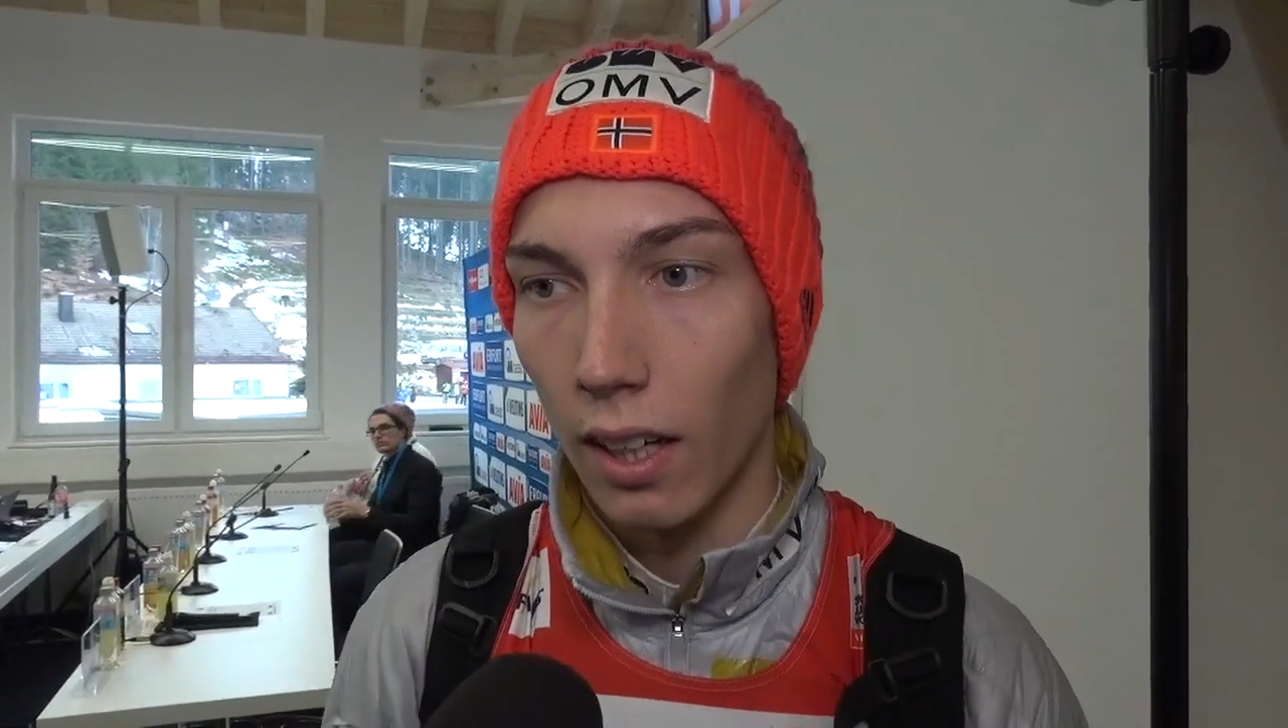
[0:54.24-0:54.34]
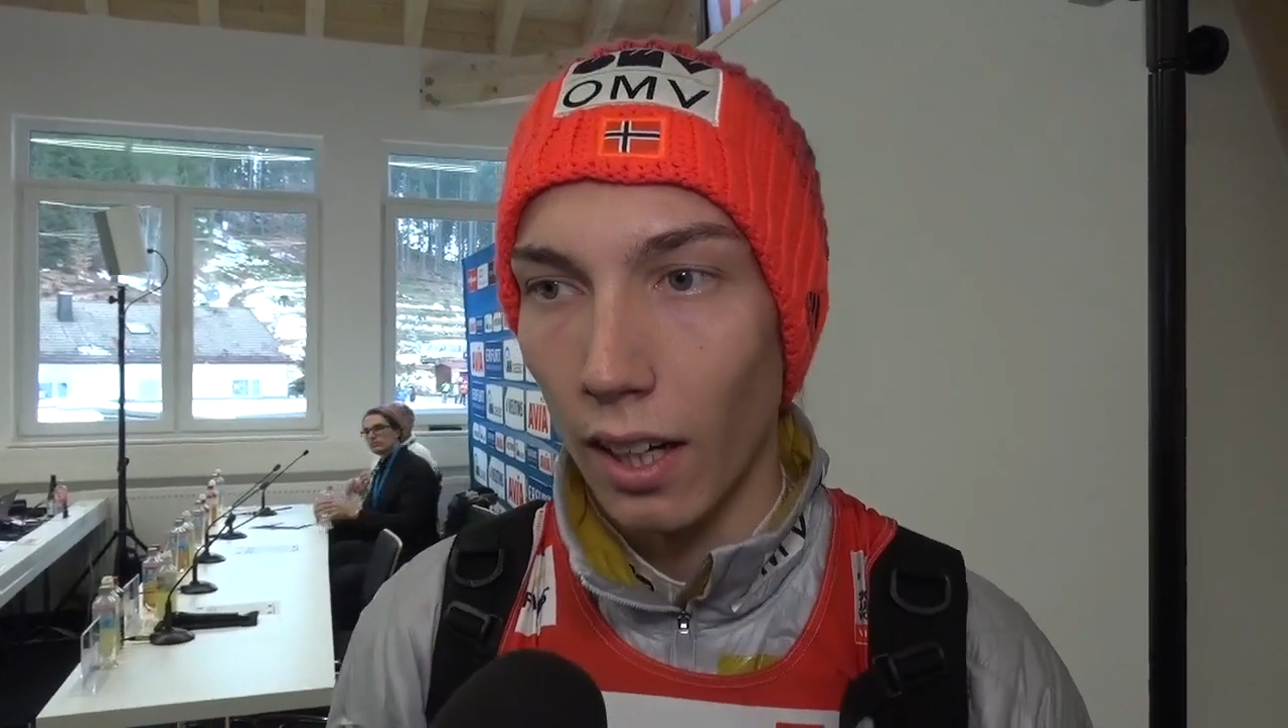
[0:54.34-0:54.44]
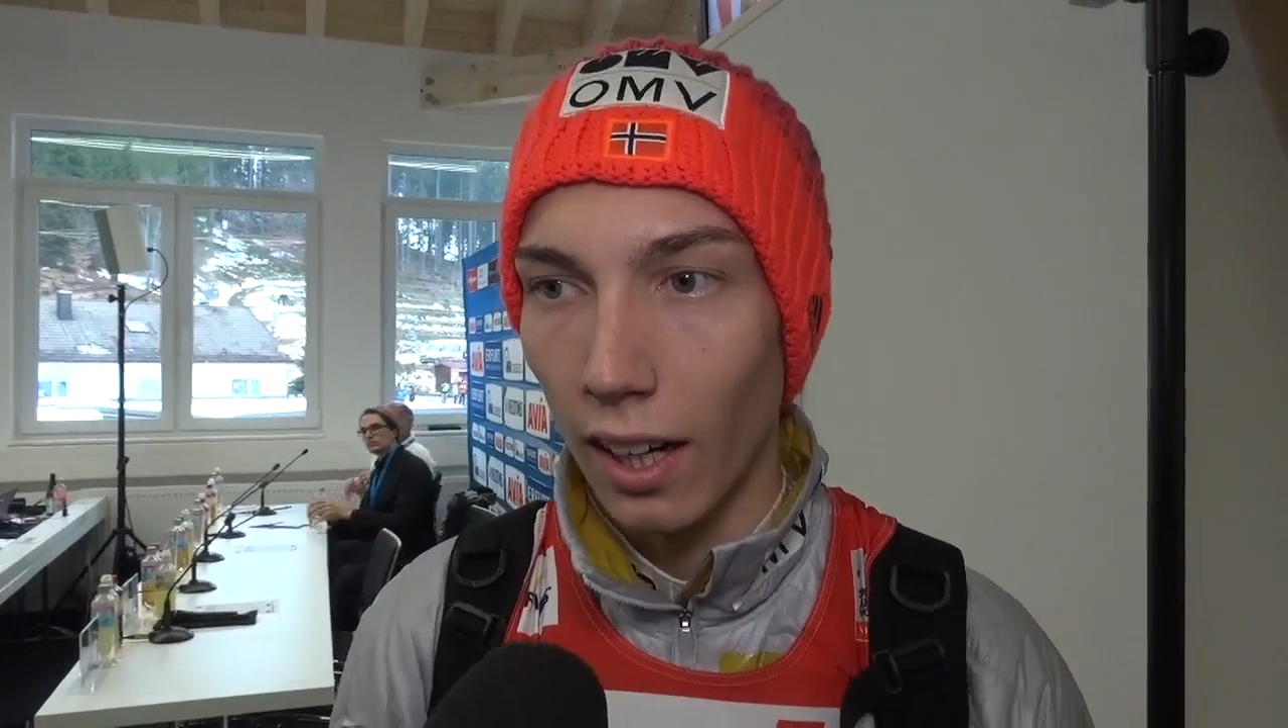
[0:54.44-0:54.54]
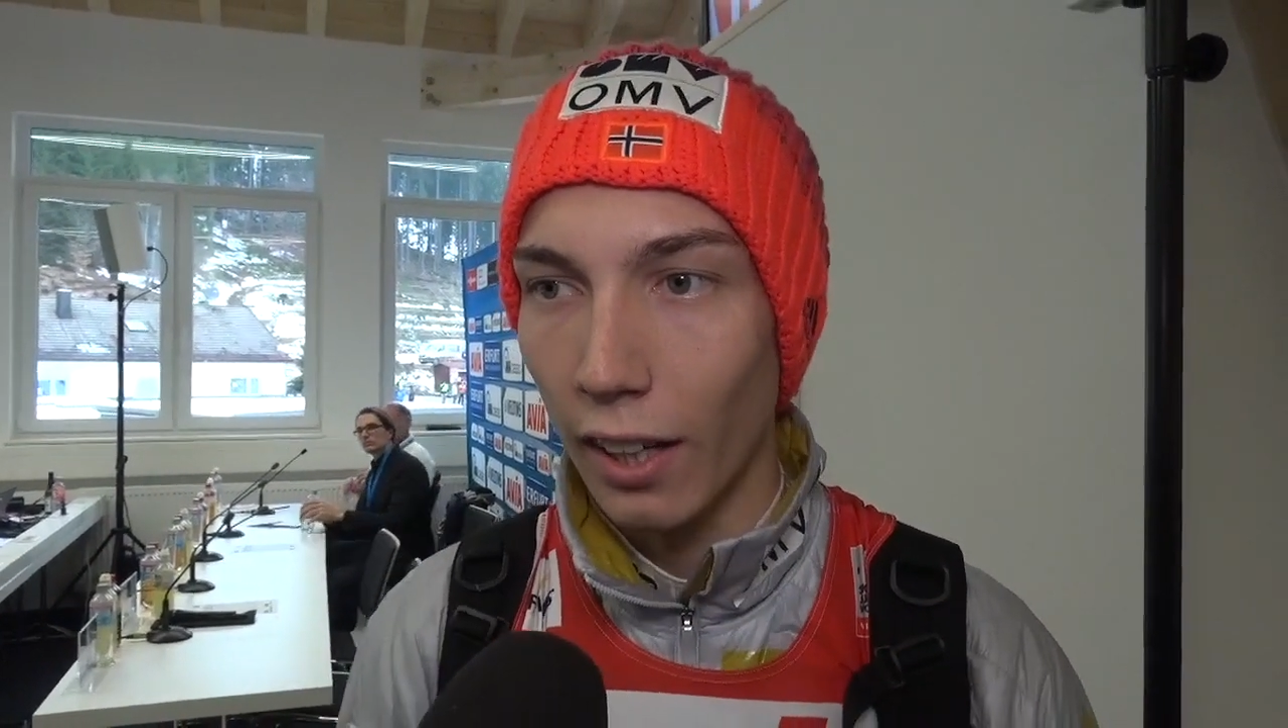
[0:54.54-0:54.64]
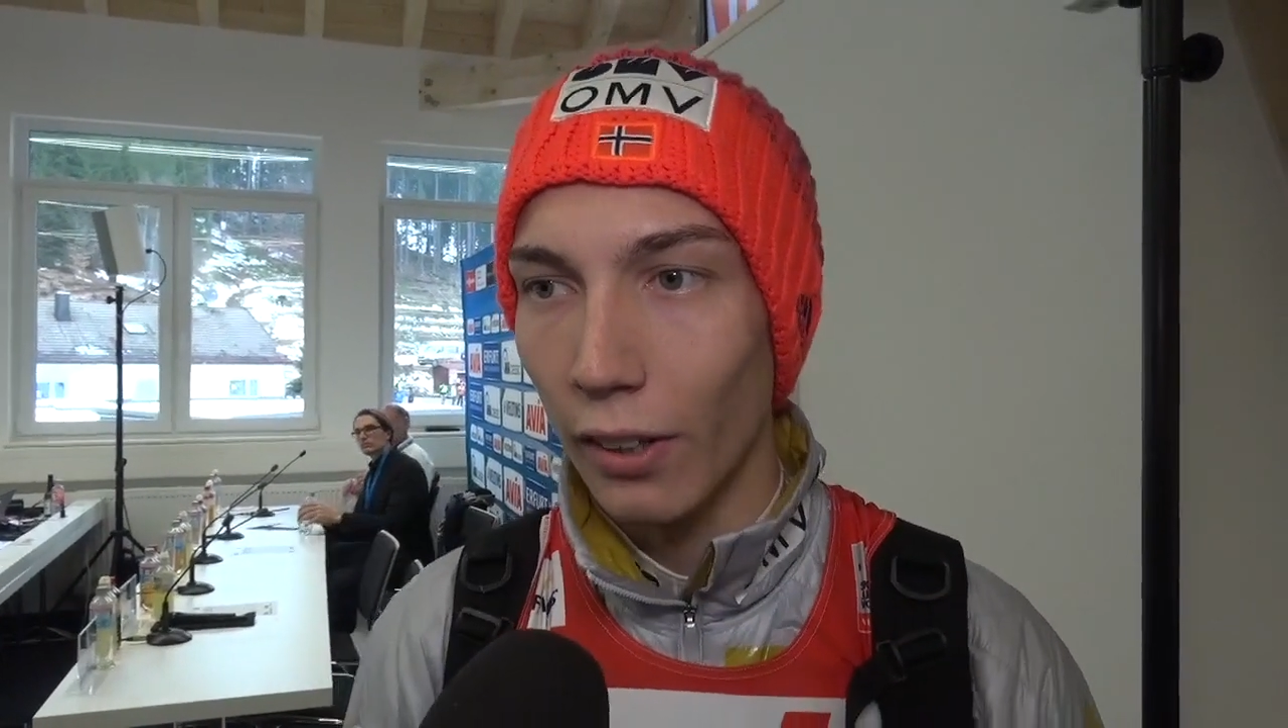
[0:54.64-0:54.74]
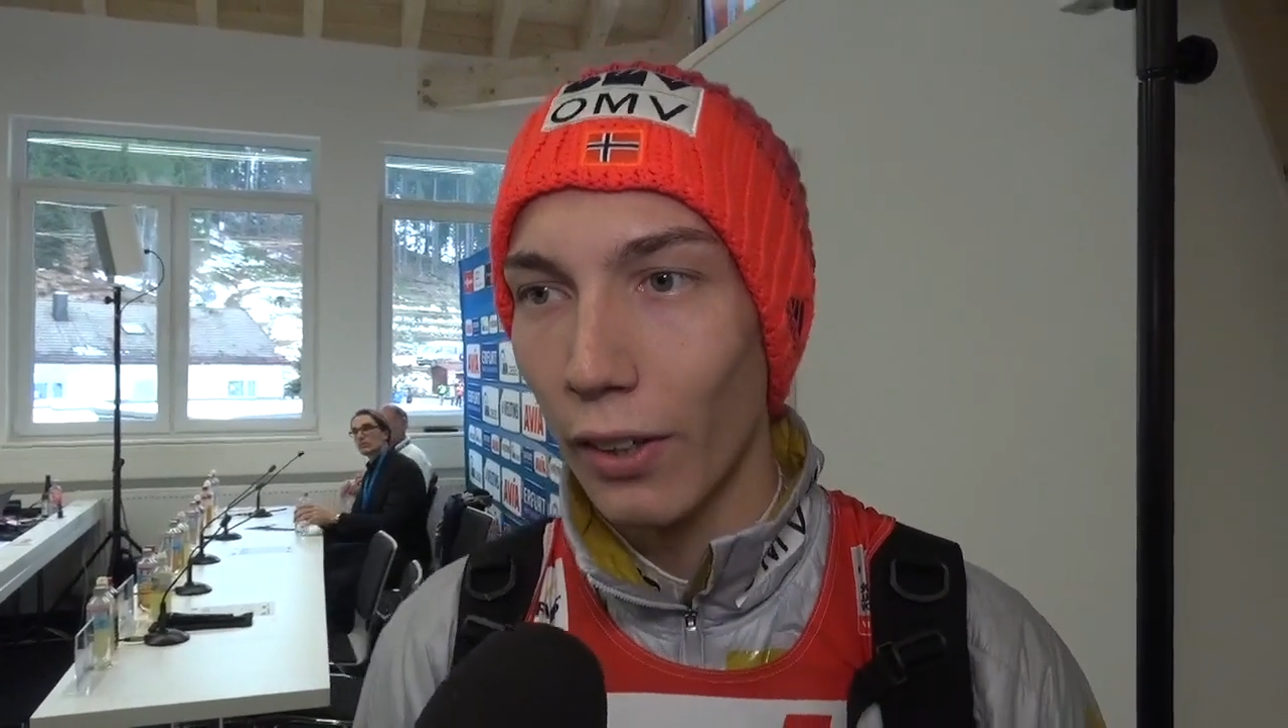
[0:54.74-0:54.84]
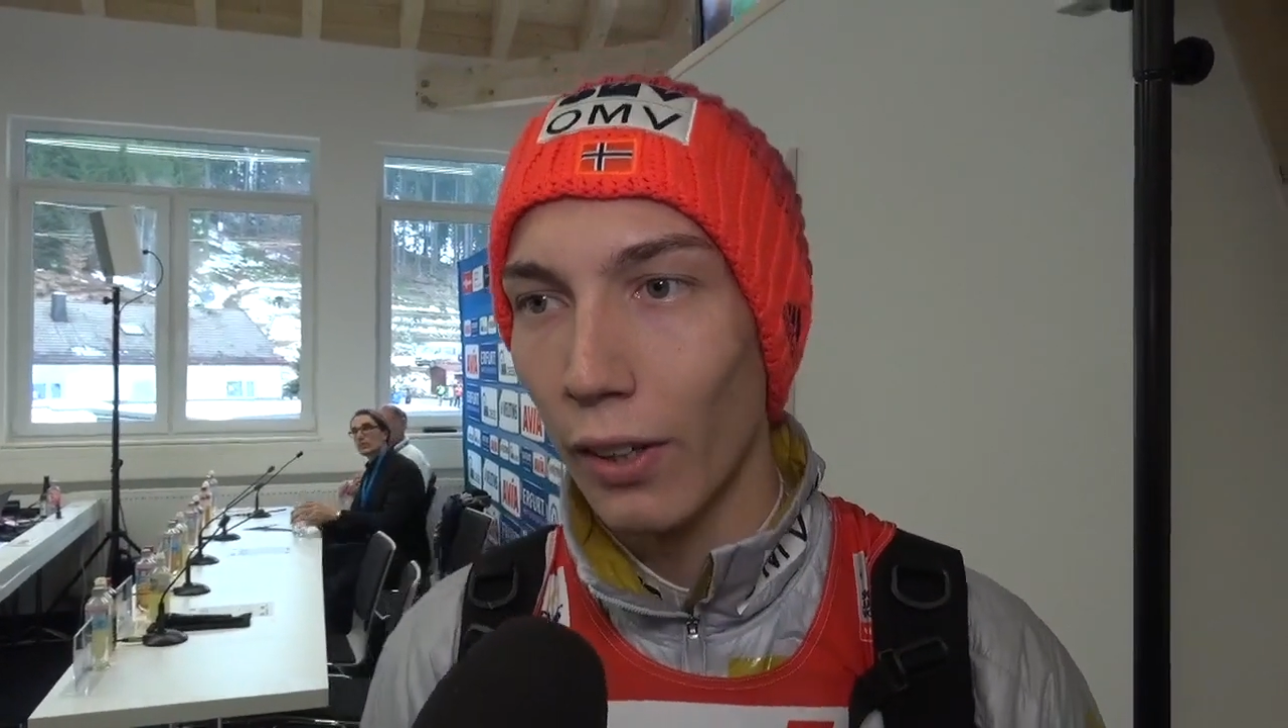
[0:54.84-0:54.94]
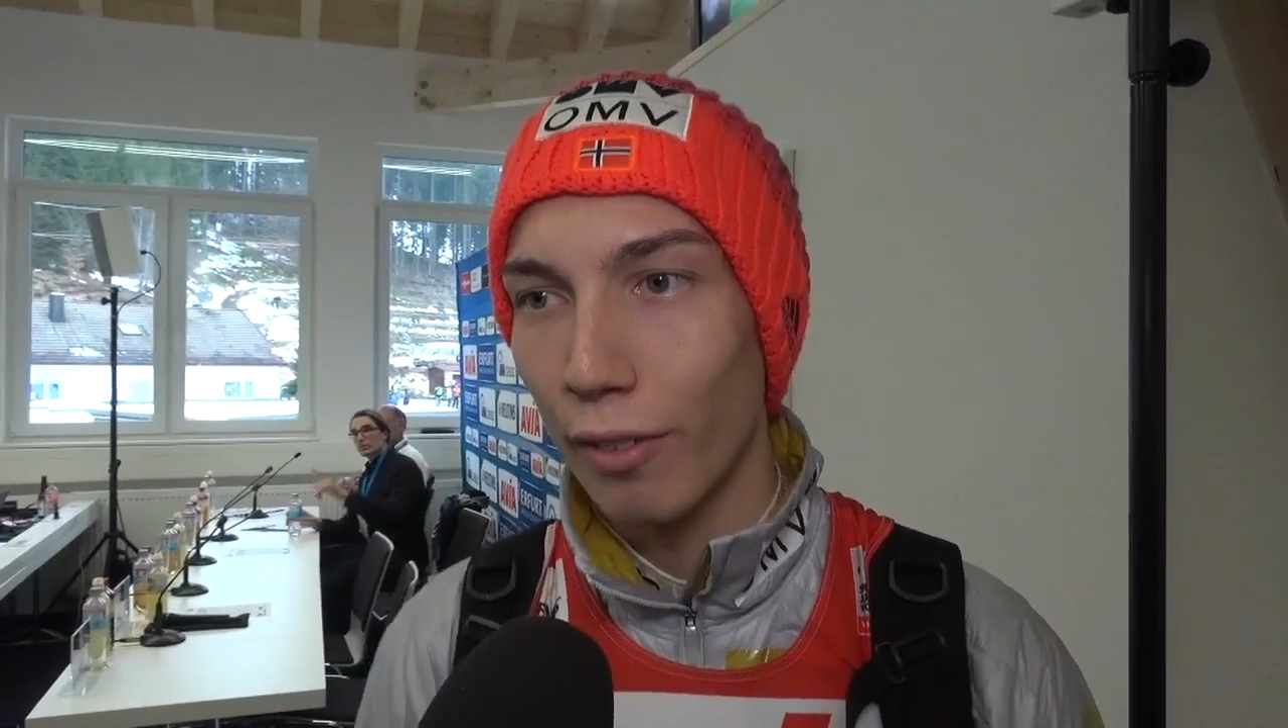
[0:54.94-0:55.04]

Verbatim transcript: I don't know